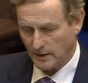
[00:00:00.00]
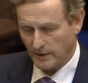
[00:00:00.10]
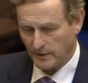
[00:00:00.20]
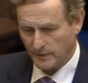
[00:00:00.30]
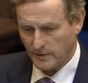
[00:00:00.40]

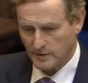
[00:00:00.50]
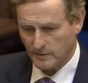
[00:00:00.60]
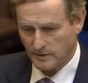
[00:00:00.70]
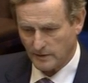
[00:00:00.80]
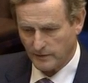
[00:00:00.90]

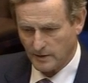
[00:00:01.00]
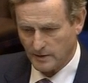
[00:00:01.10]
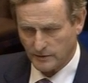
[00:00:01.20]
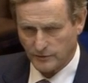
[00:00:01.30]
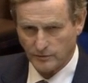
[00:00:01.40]
principals of the
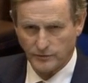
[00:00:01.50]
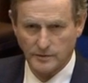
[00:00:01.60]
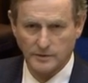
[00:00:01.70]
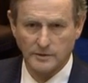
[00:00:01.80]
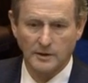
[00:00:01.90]

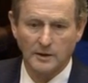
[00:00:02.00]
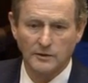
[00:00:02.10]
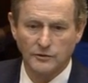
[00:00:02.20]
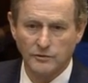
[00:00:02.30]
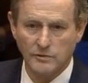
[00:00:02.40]
institutions,
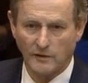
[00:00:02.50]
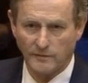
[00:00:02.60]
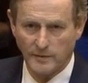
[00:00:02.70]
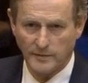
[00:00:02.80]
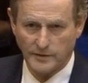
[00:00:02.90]
2
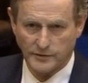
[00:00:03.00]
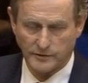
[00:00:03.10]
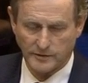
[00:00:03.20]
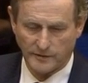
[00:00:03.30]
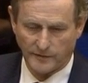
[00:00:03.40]
government
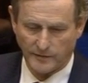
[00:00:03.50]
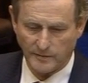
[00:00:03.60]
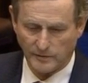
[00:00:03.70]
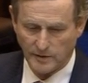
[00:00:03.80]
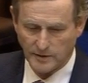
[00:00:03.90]
ministers from
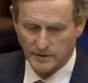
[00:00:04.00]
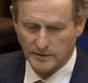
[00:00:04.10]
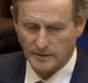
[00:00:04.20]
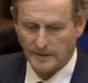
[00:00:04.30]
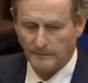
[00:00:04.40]

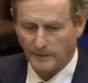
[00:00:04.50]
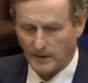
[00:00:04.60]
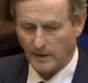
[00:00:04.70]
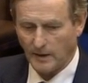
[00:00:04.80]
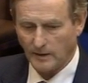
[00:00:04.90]
Greece,
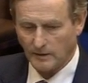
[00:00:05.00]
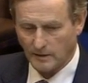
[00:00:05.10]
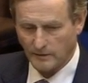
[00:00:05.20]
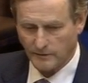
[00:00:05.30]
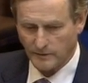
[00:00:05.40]
and
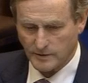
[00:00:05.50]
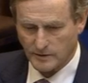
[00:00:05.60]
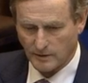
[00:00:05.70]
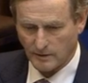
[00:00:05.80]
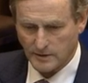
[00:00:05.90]
conference
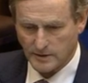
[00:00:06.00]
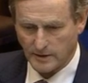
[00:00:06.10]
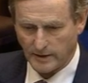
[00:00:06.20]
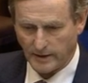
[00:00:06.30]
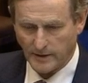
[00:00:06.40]
calls
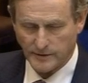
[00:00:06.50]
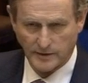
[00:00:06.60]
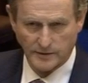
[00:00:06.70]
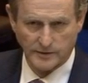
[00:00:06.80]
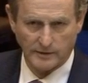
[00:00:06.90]
as
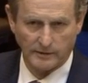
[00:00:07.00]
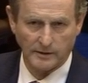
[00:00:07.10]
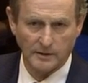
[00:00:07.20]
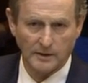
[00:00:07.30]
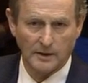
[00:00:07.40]
necessary
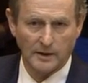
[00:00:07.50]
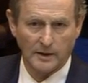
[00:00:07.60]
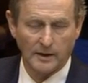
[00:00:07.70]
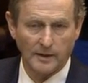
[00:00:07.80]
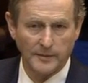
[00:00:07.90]

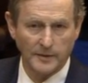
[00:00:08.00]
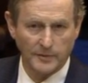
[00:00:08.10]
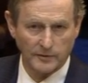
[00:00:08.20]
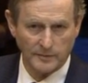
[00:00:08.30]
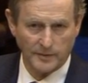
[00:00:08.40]
be
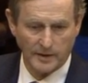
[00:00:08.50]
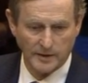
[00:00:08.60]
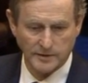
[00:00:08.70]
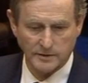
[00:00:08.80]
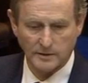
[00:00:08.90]
put in
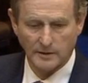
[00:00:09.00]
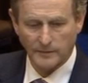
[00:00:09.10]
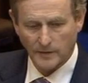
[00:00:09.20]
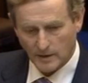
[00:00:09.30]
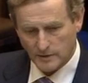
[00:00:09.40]
place
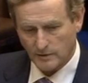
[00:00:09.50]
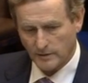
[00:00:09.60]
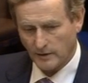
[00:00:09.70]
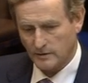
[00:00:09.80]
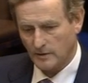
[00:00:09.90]
so
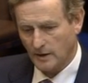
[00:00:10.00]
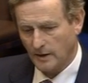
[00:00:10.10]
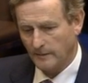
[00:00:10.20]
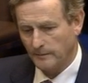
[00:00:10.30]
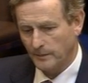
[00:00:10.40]
that
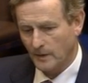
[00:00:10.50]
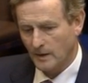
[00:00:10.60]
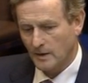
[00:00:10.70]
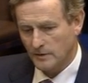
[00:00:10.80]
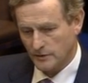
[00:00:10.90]

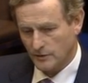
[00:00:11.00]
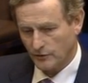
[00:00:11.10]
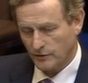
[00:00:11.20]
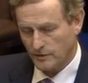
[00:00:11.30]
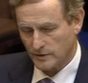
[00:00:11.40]

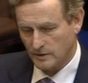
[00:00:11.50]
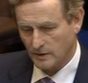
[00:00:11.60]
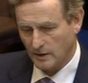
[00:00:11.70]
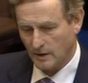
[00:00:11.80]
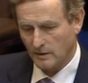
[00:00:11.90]
discussions
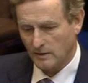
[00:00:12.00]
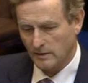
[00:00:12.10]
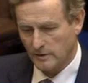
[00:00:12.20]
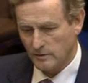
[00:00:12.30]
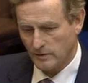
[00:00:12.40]
can
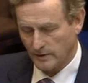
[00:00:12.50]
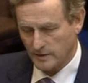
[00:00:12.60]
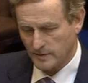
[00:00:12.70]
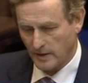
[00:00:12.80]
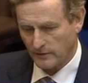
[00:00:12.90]
conclude on
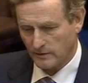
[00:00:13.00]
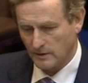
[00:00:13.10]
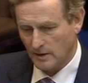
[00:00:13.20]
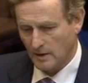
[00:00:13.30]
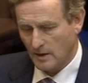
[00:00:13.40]
this matter.
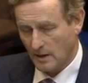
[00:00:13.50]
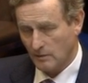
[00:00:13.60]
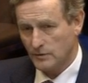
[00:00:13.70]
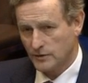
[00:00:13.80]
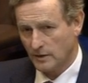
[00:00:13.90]
I
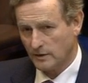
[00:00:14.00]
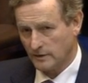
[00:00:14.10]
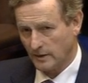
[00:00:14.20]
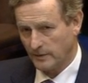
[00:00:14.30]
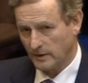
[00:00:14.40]
would say to you,
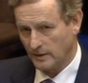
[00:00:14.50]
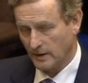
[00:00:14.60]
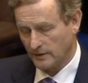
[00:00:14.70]
Deputy, that